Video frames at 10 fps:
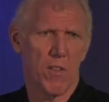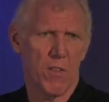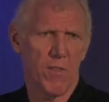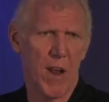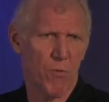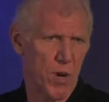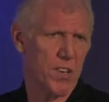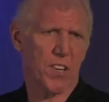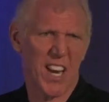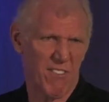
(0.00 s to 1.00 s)
that risk
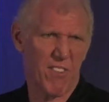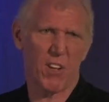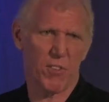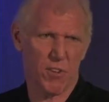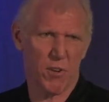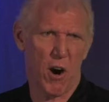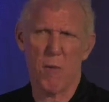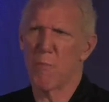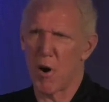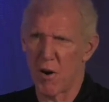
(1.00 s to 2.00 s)
and failure are
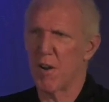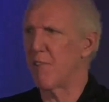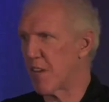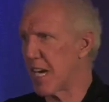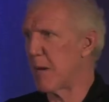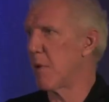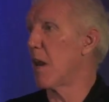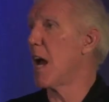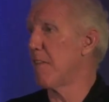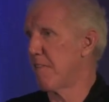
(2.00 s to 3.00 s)
part of the game of
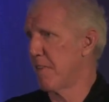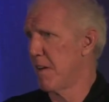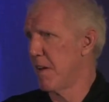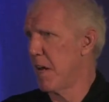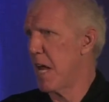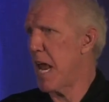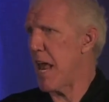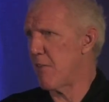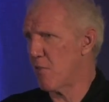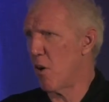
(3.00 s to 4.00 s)
life. And
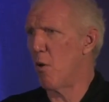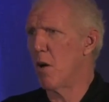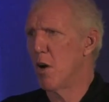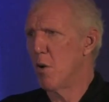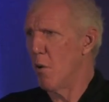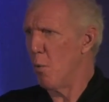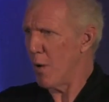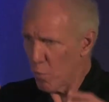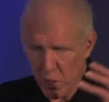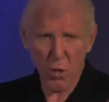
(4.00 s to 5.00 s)
so when
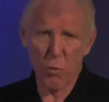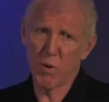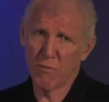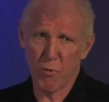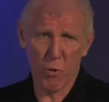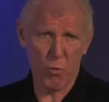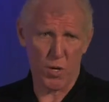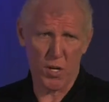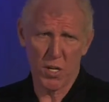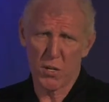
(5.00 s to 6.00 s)
we're going forward,
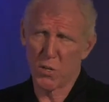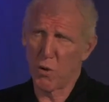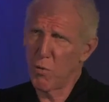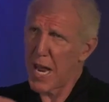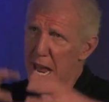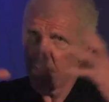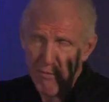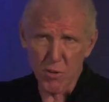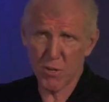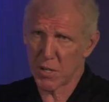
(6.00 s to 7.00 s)
don't
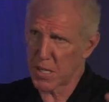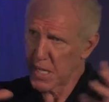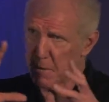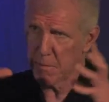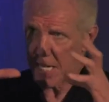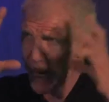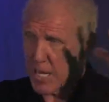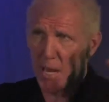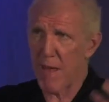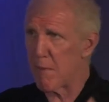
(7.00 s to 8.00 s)
ever get
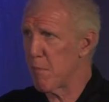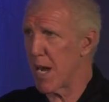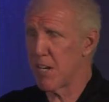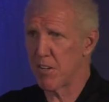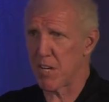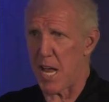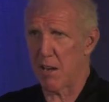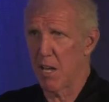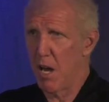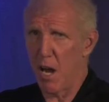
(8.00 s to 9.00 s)
into that mindset
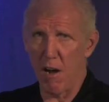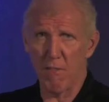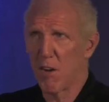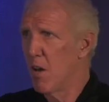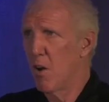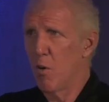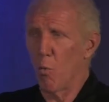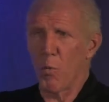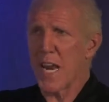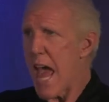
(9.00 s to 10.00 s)
of
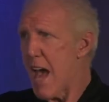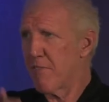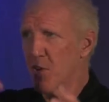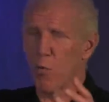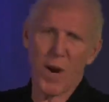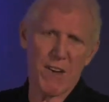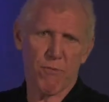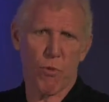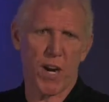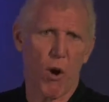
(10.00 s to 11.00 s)
we have to wait
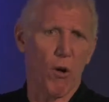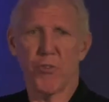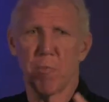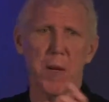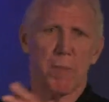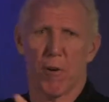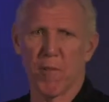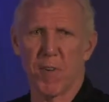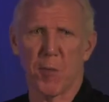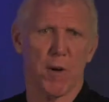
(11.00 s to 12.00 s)
for it all to be
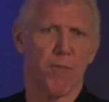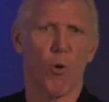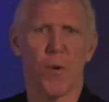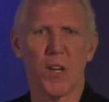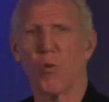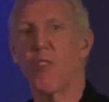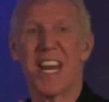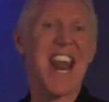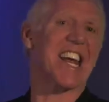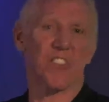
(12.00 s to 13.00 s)
perfect before we do the
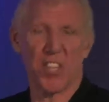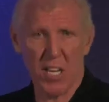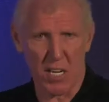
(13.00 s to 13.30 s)
next thing.